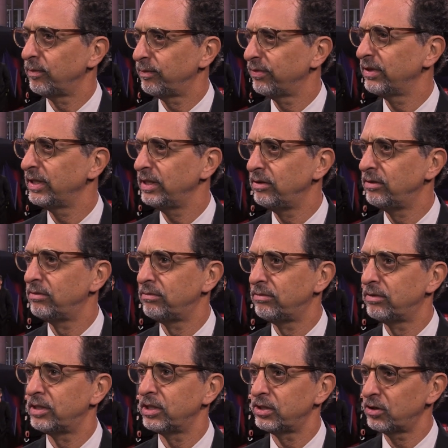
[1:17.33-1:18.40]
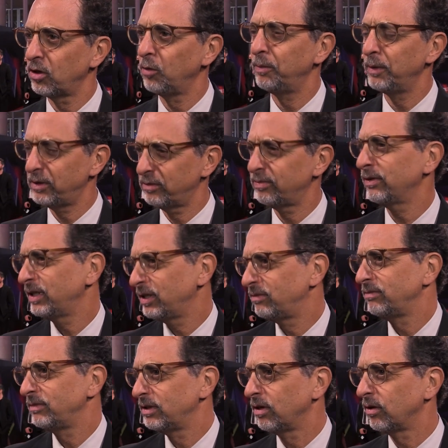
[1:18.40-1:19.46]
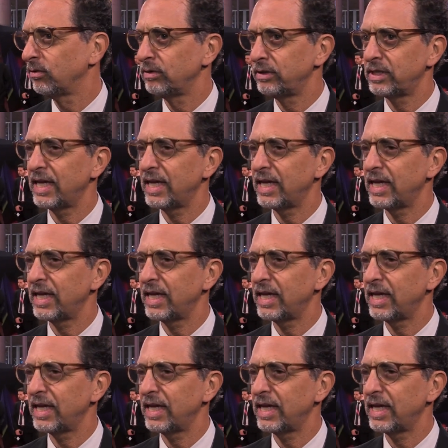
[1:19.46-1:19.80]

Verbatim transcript: pretty dystopian. It's pretty, you know, it's